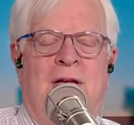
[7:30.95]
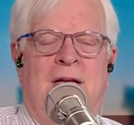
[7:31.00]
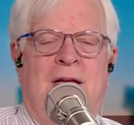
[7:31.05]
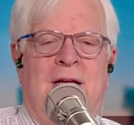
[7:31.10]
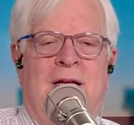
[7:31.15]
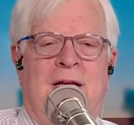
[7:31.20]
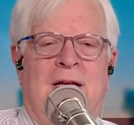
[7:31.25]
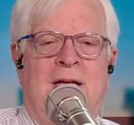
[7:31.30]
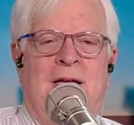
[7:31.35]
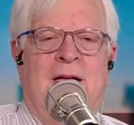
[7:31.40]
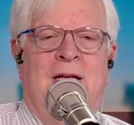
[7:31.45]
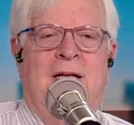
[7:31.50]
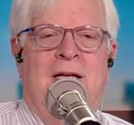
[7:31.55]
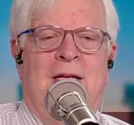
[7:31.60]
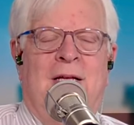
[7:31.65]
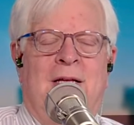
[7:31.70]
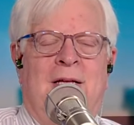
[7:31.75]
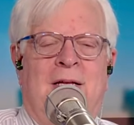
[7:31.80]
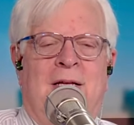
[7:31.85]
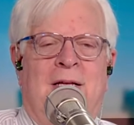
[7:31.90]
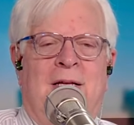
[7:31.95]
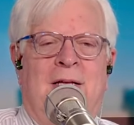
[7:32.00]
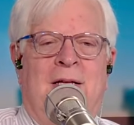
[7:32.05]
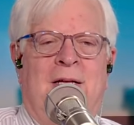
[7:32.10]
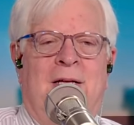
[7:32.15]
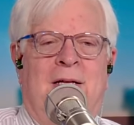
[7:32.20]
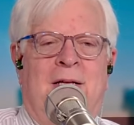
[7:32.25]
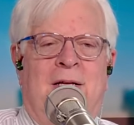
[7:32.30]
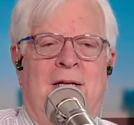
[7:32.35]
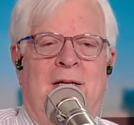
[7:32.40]

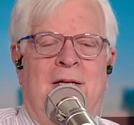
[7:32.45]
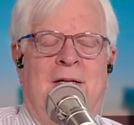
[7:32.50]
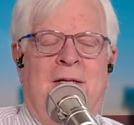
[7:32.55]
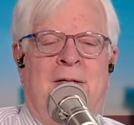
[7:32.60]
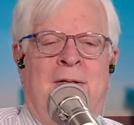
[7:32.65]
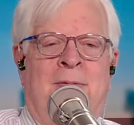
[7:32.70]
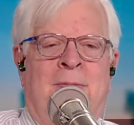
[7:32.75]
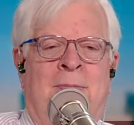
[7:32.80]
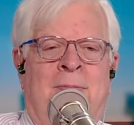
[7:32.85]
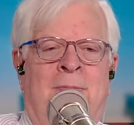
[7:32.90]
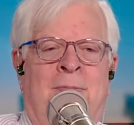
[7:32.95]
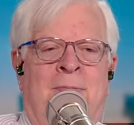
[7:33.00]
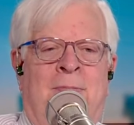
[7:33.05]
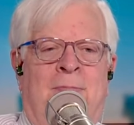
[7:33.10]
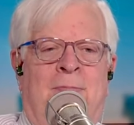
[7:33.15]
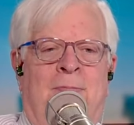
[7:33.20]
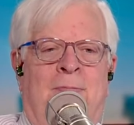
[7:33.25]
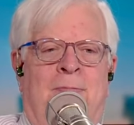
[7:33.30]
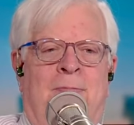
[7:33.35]
Nobody speaks.